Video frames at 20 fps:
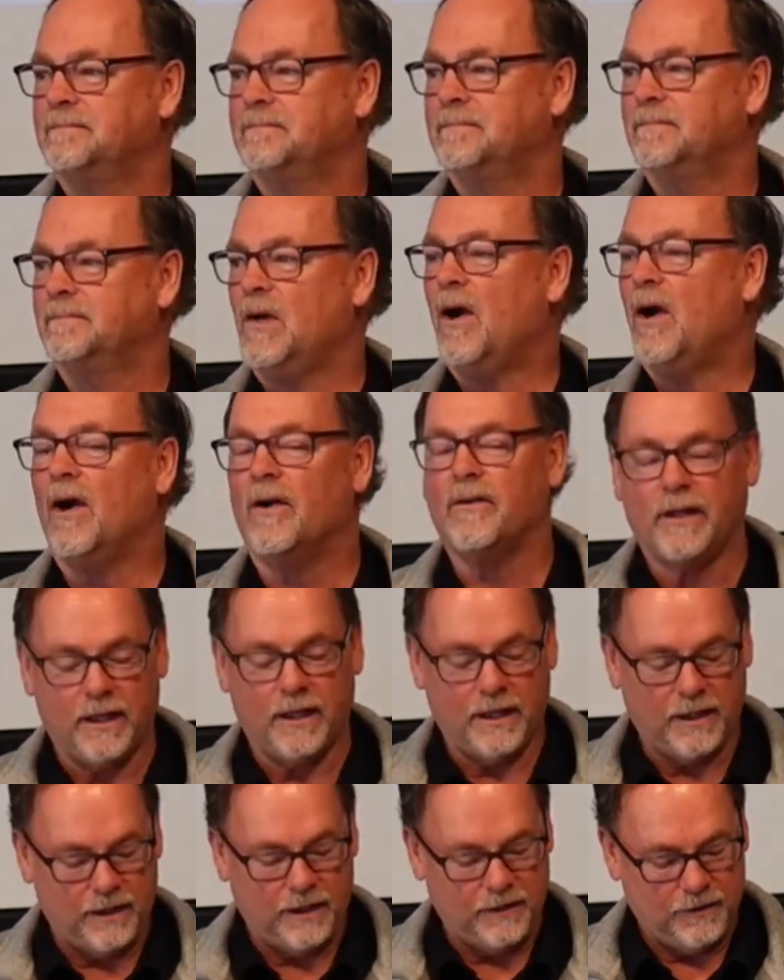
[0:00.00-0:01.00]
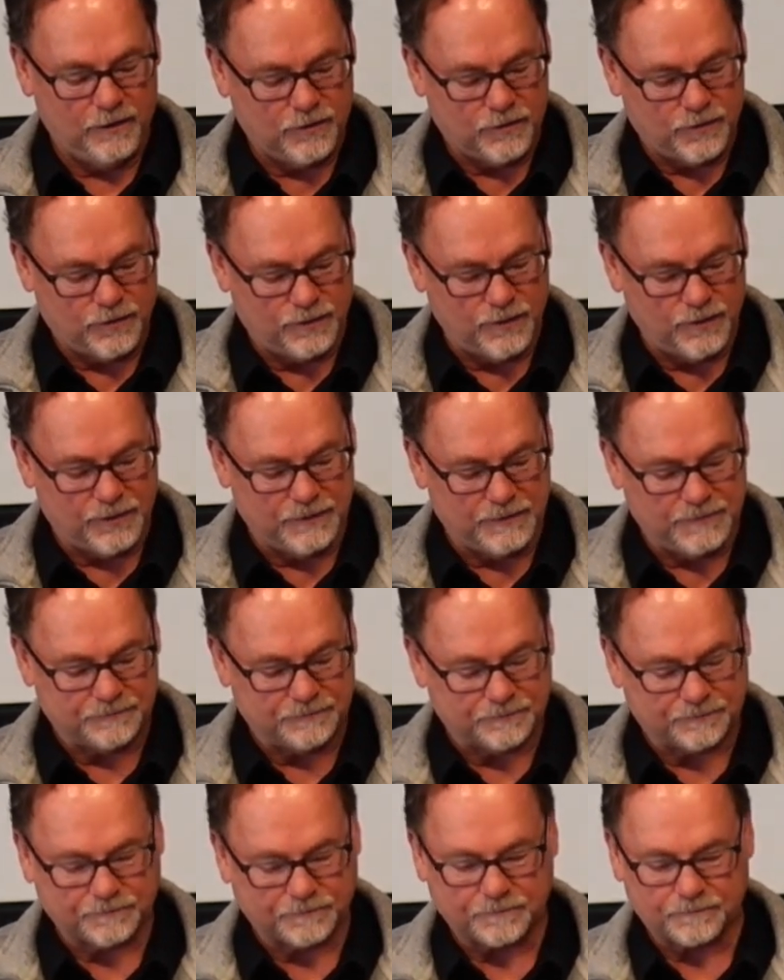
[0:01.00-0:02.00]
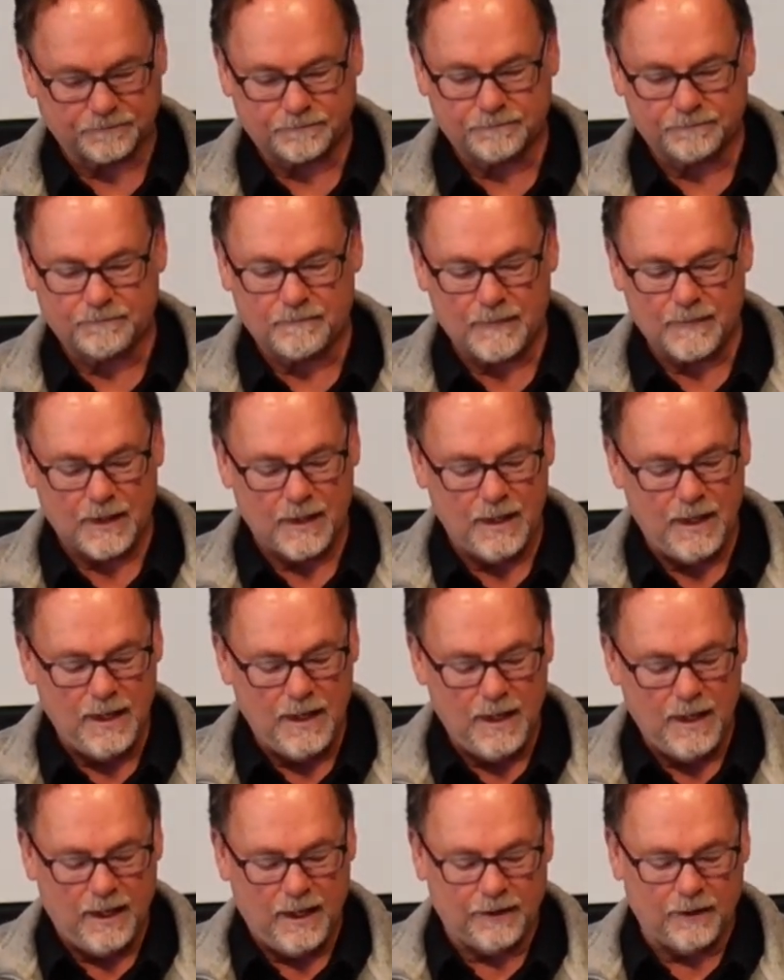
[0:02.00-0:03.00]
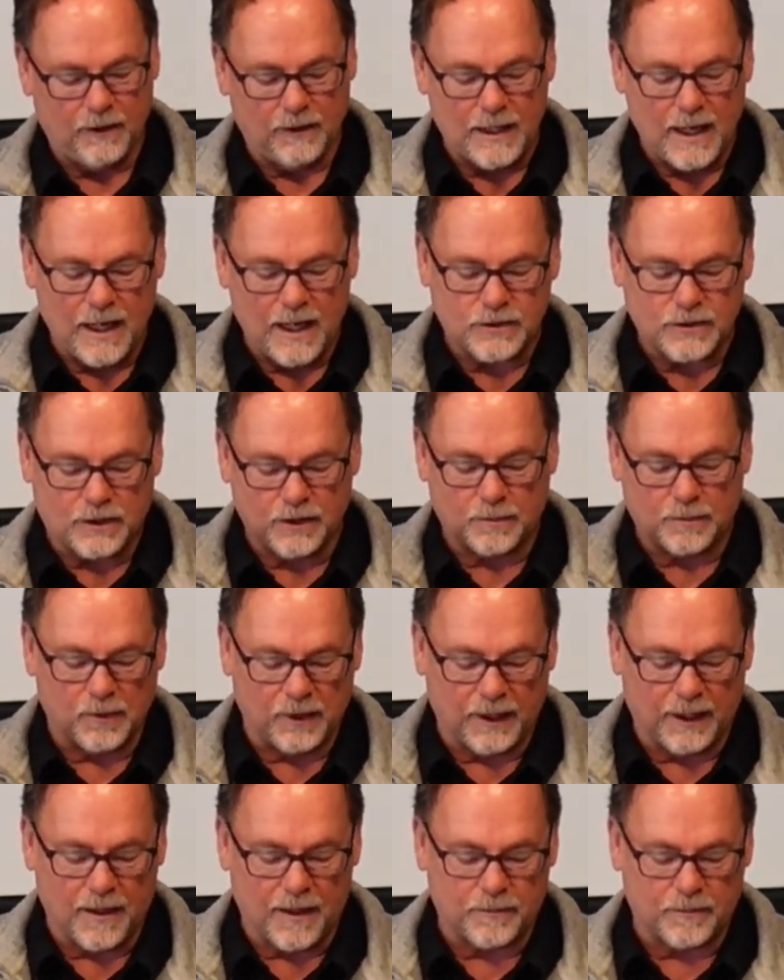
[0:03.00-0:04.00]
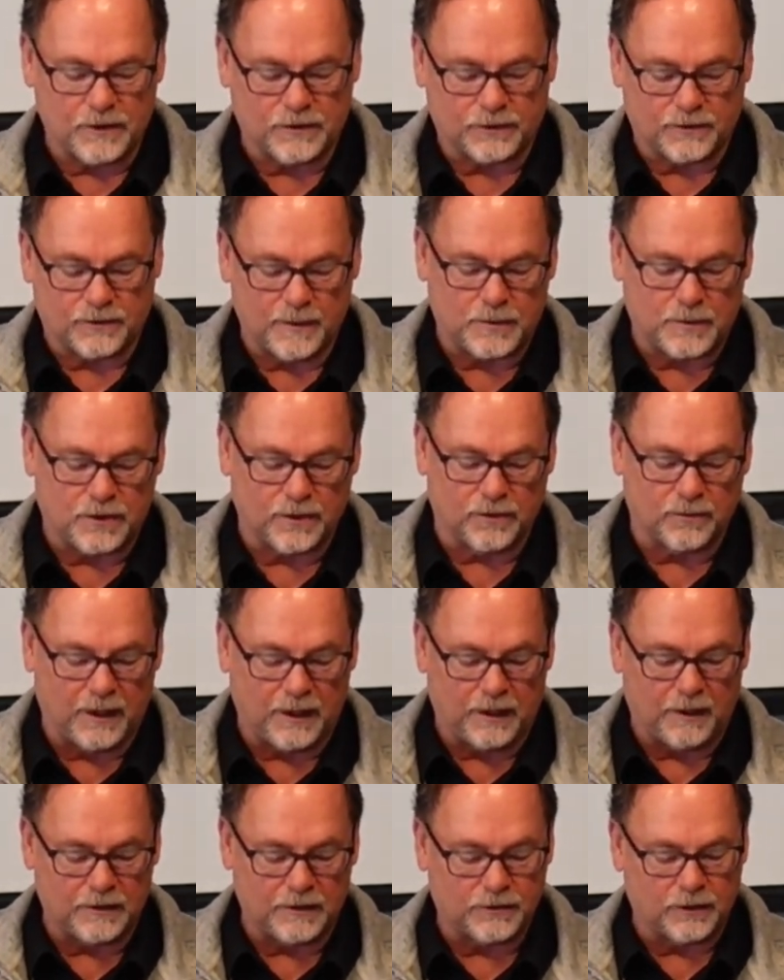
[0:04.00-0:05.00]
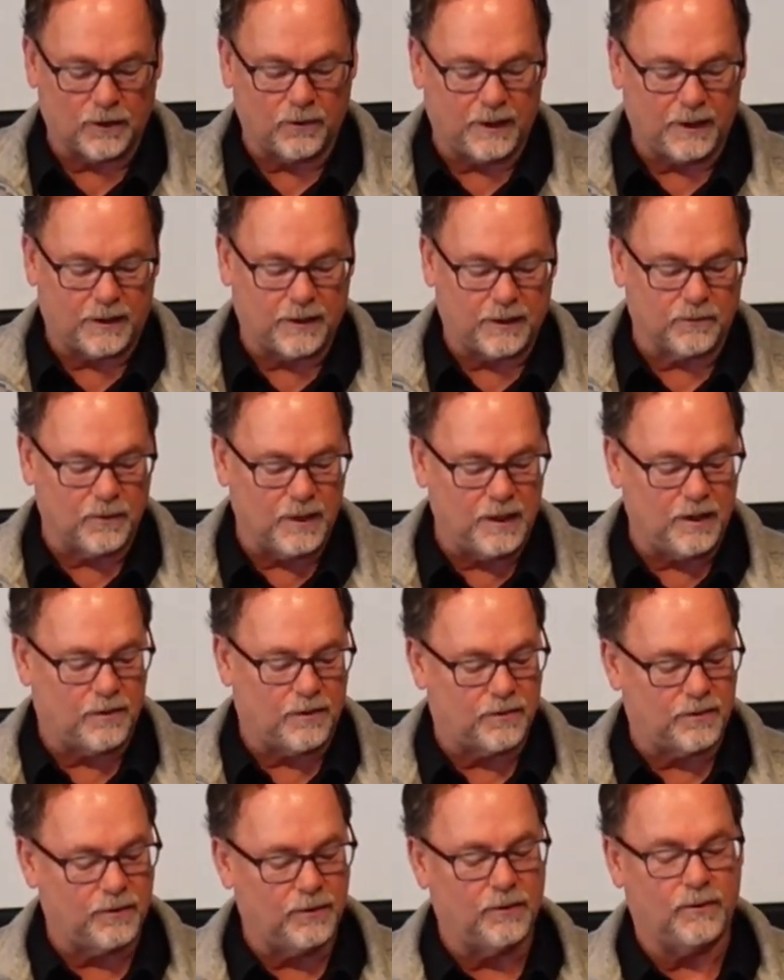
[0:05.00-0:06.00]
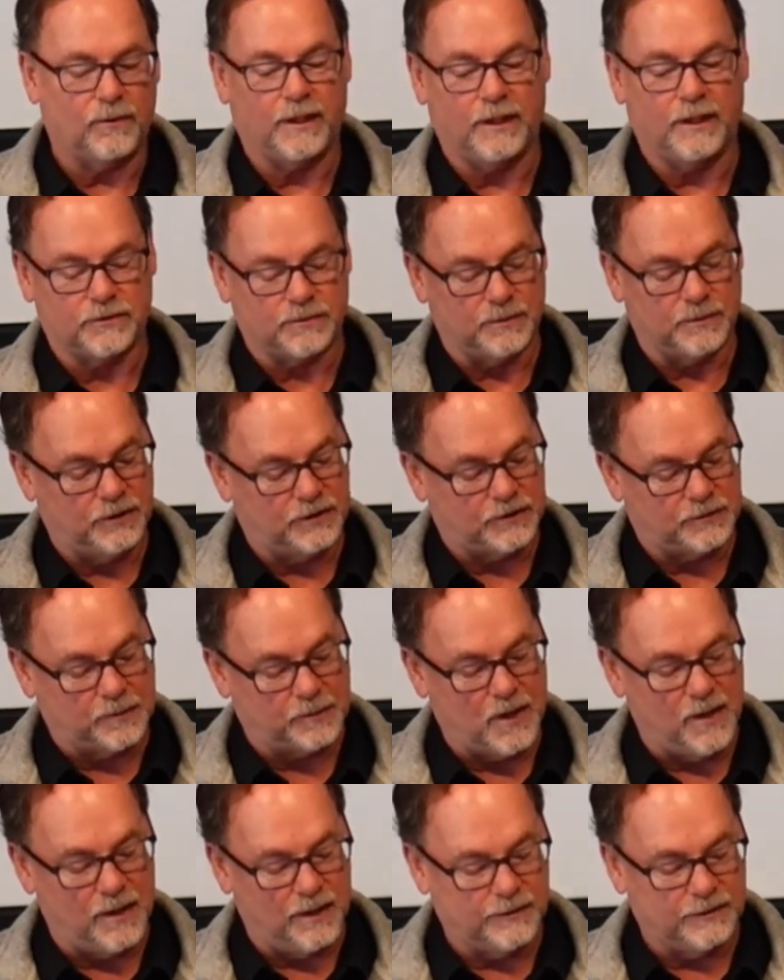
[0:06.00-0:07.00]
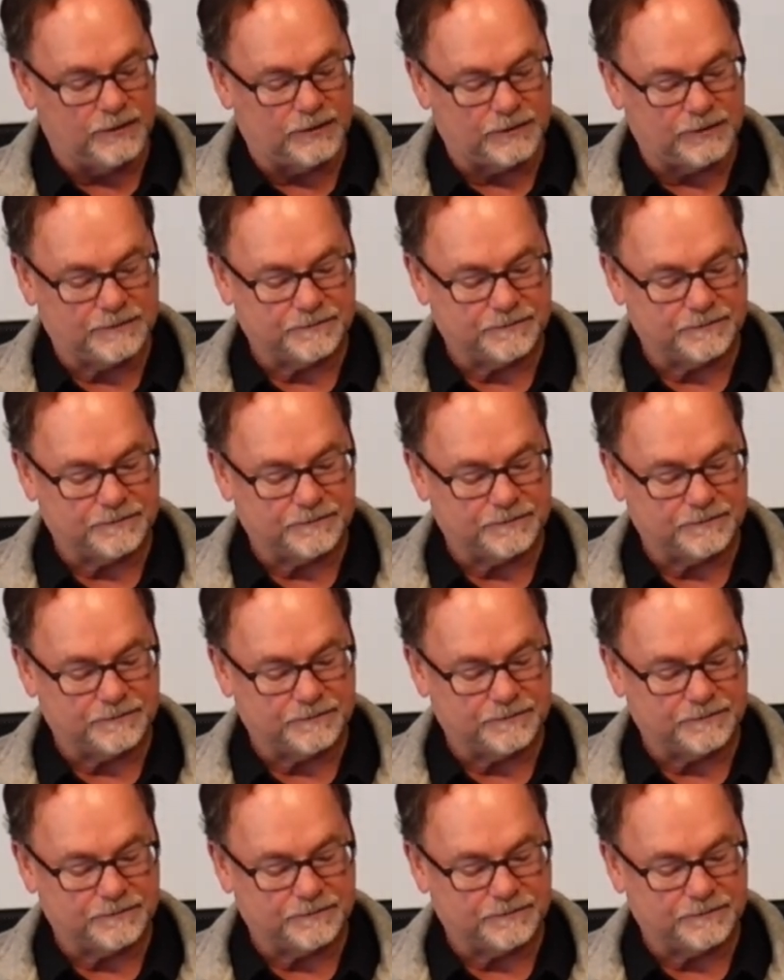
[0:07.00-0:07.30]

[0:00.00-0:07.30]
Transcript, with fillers: Are they true? And I'll ask you to bring up the scripture reading so we can read through his response.